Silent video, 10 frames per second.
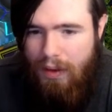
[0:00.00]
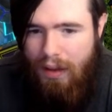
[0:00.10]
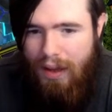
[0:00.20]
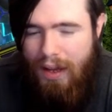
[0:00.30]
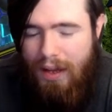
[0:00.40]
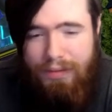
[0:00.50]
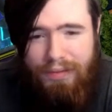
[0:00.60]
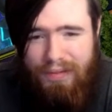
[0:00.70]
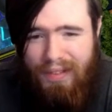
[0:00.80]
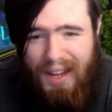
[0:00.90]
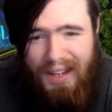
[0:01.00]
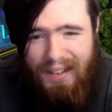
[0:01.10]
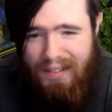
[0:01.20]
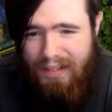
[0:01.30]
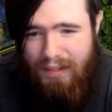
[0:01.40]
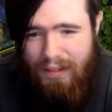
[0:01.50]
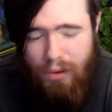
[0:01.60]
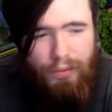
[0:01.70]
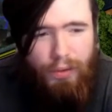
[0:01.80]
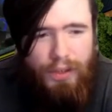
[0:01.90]
Ah, fine.
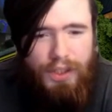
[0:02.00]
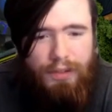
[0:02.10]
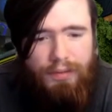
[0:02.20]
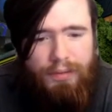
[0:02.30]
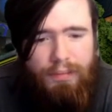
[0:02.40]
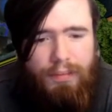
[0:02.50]
Go for it, Chief.